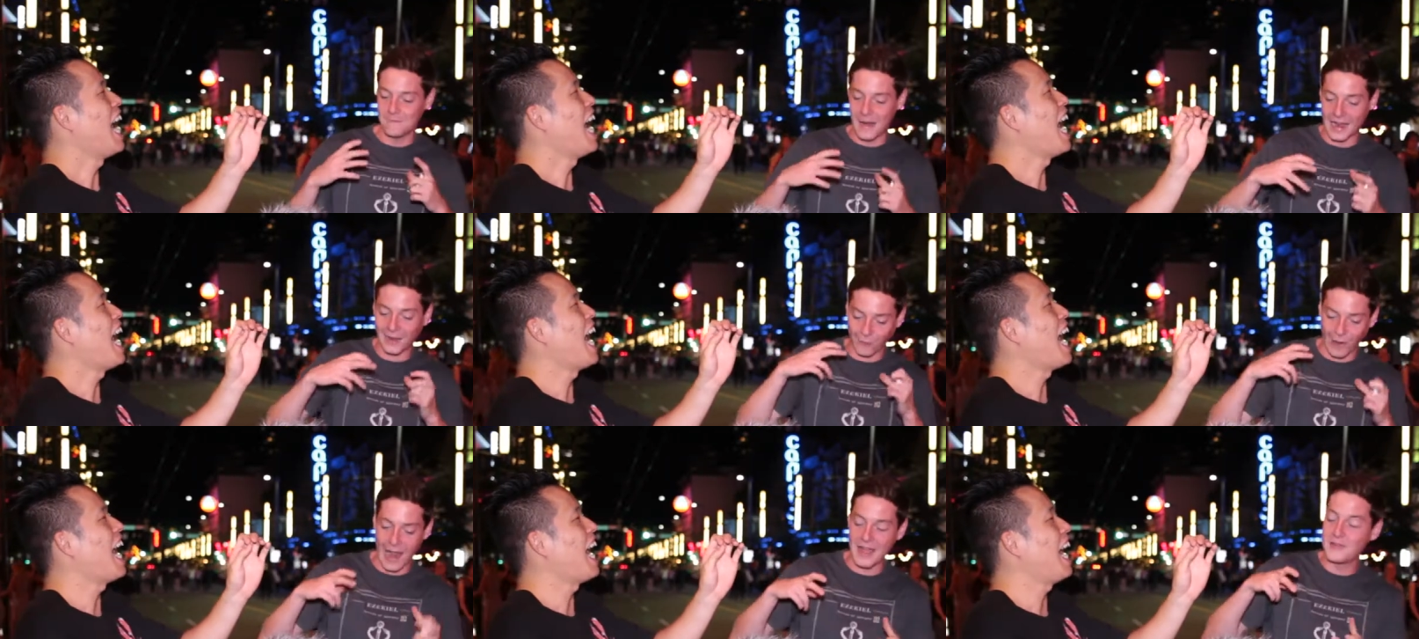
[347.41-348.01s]
Speaker 1: my
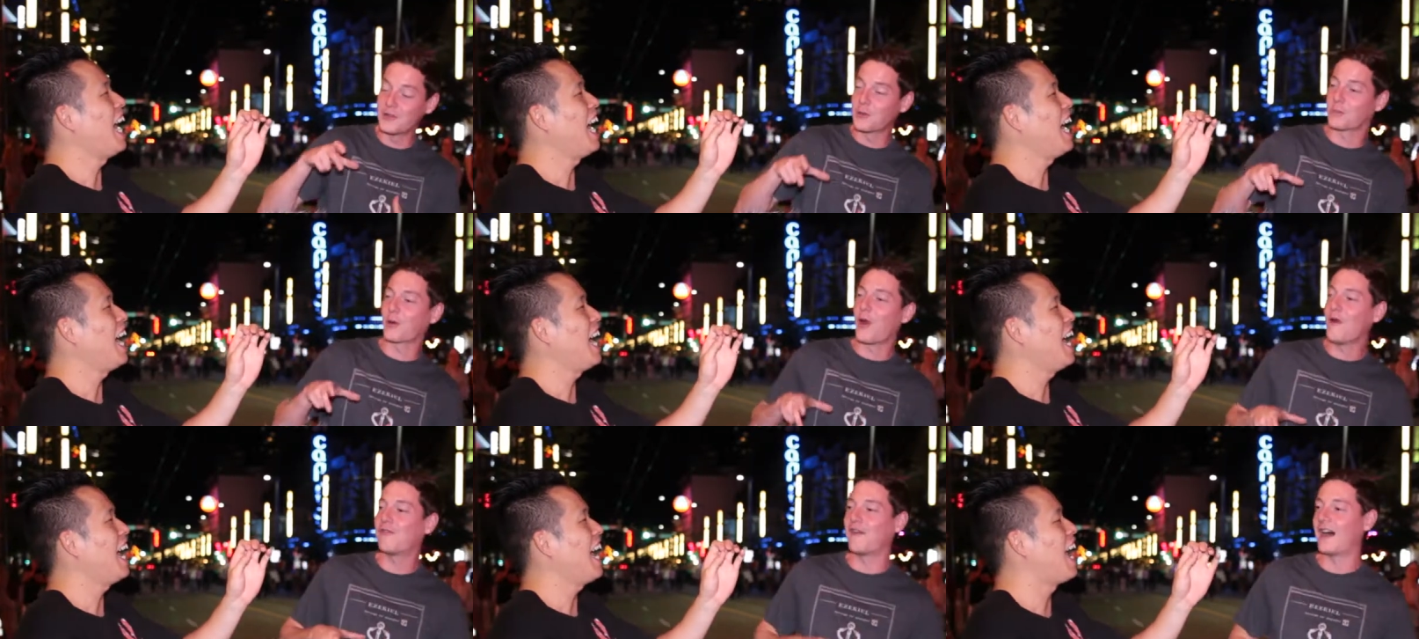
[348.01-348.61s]
Grindr
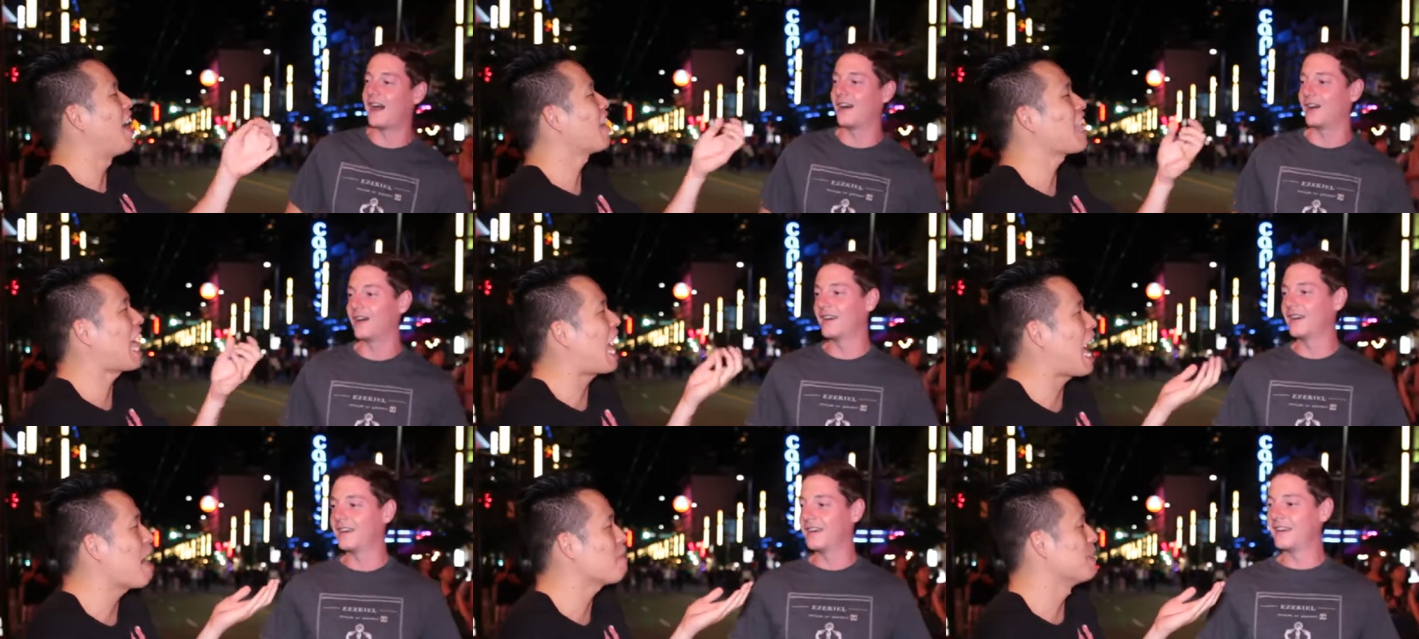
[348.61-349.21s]
profile. How did
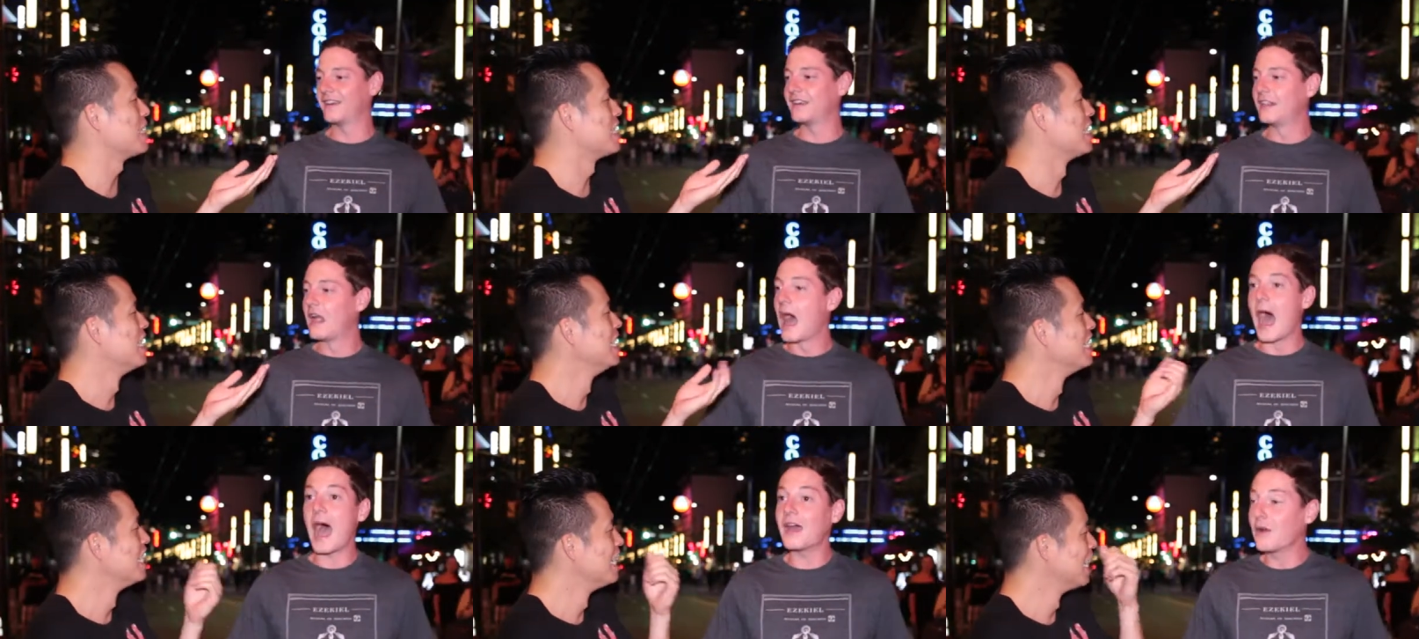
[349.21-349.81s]
that happen?
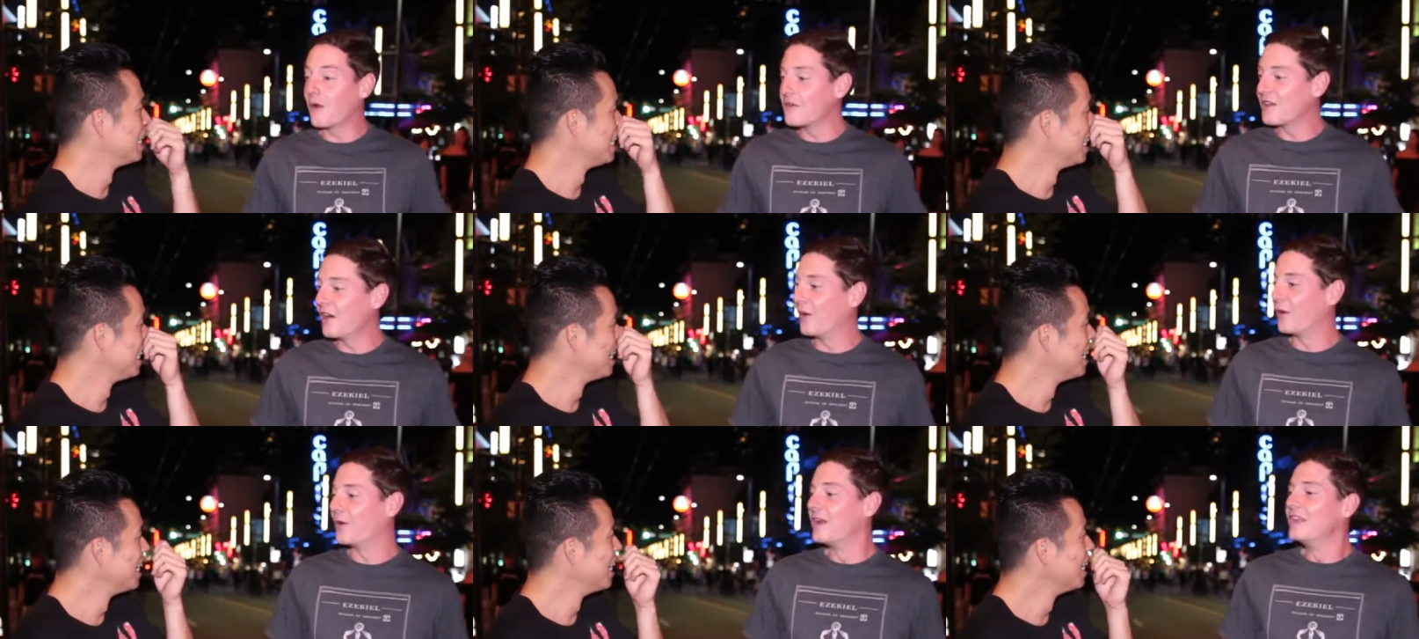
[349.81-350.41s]
I don't
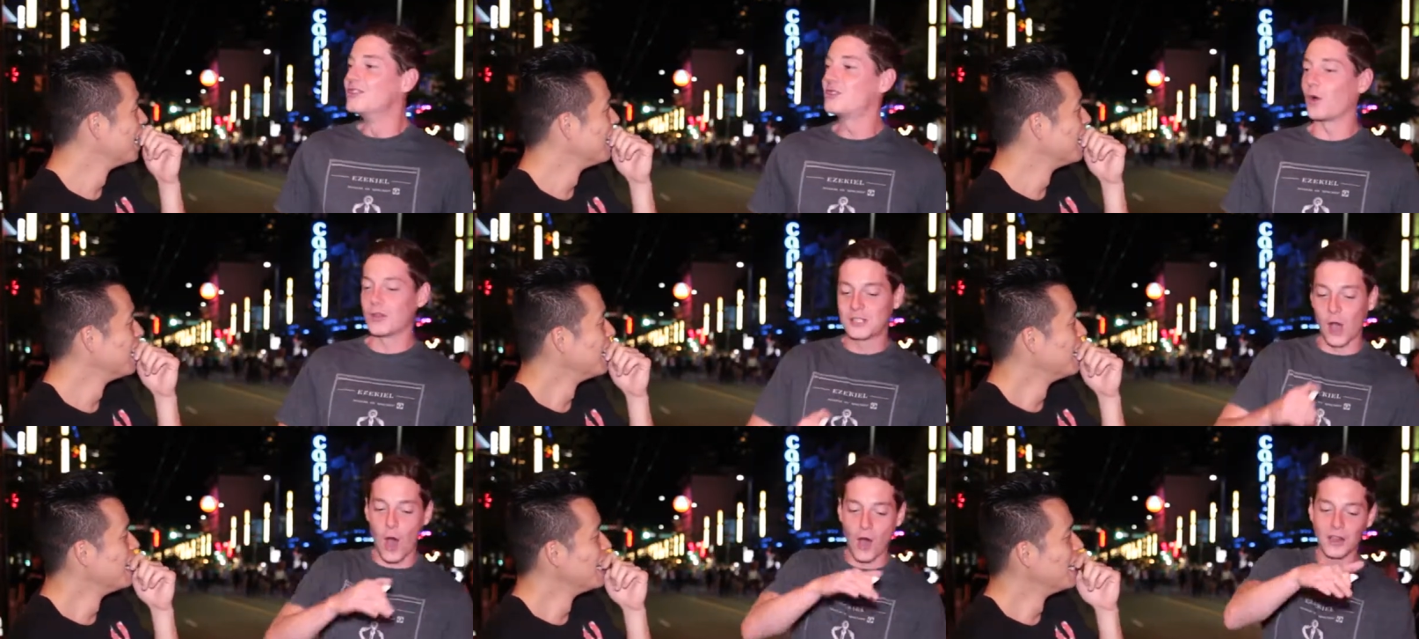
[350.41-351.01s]
know. We so
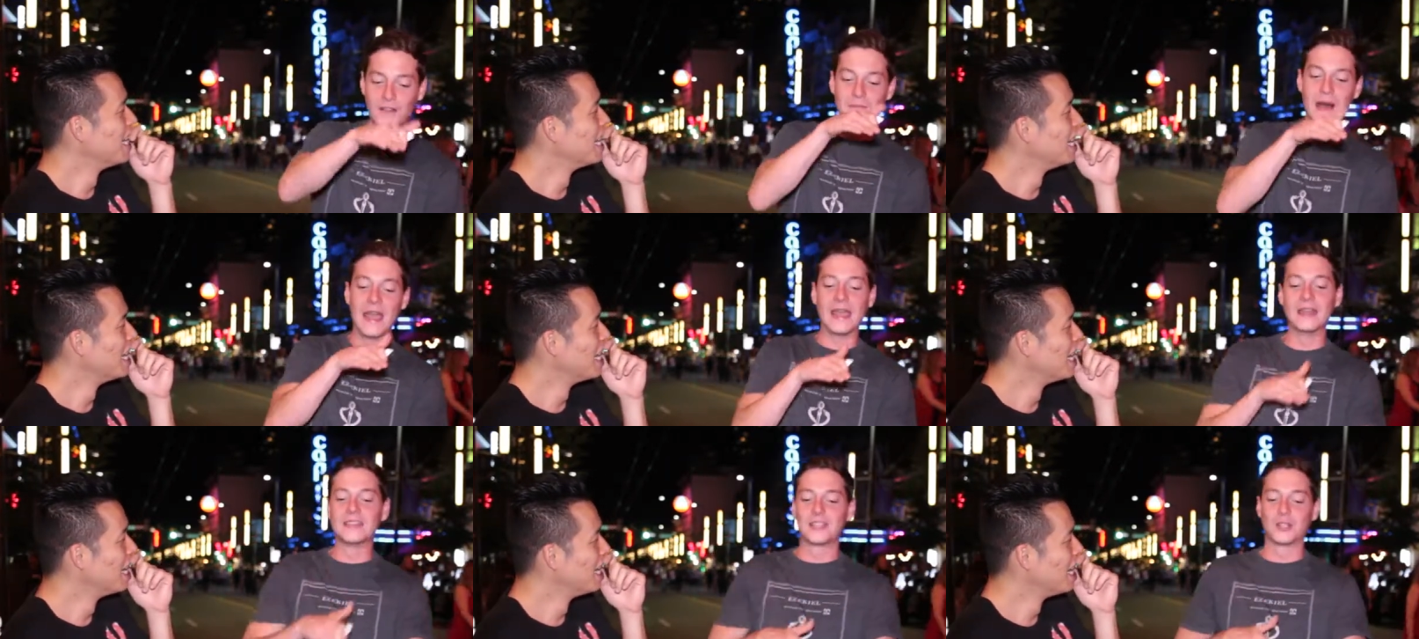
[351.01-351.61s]
it's all in my
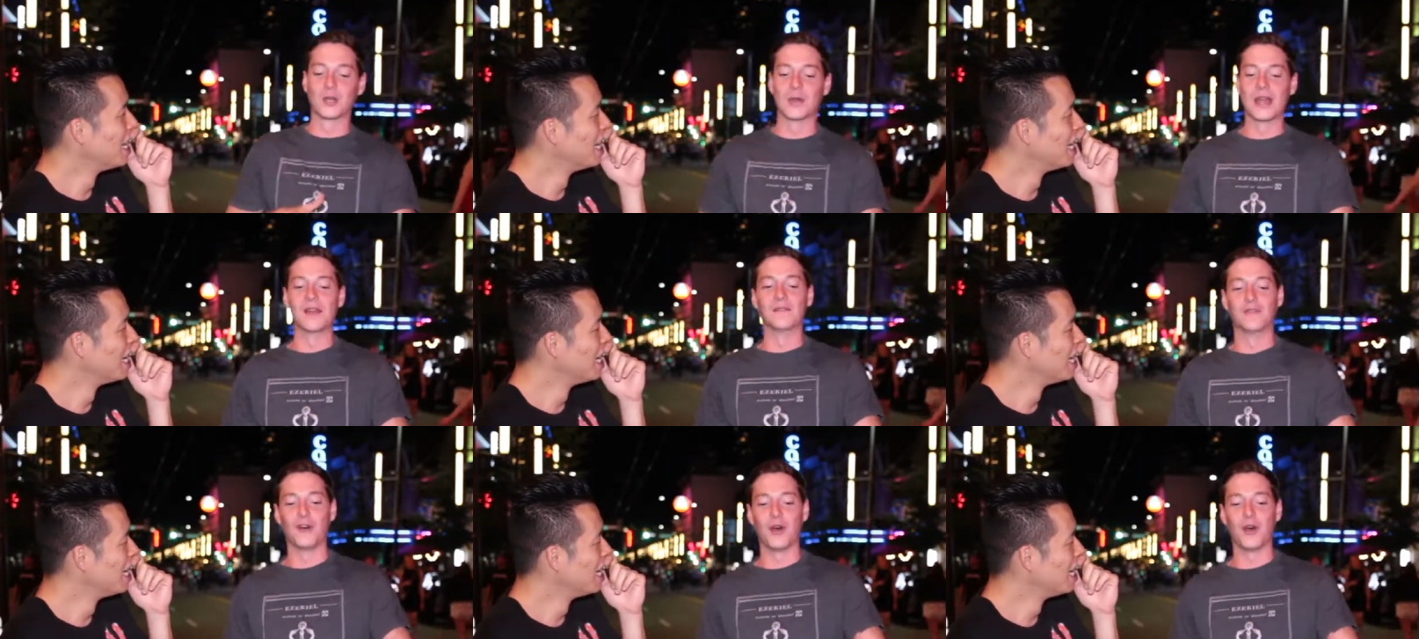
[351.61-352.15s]
Instagram